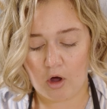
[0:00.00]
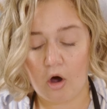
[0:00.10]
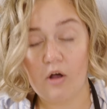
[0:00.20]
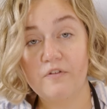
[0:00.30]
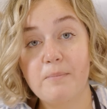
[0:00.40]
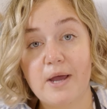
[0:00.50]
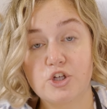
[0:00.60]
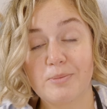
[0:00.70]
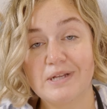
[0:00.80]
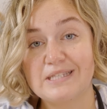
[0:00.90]
All of the
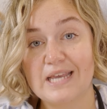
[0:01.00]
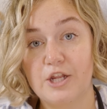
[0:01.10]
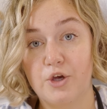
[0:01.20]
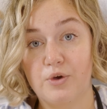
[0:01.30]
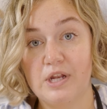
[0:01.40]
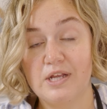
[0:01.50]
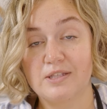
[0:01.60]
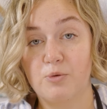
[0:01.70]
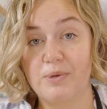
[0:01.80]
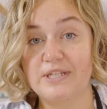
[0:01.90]
measurements and
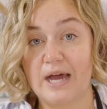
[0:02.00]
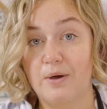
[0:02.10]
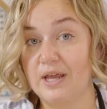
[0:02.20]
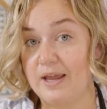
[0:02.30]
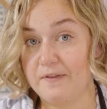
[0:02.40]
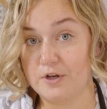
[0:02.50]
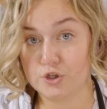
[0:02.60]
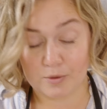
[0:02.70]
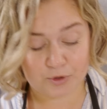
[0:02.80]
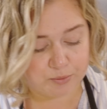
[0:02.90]
ingredients will be down in the
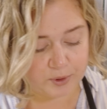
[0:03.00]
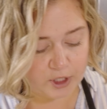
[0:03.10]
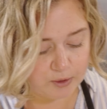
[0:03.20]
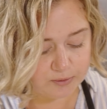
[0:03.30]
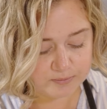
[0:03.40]
description below.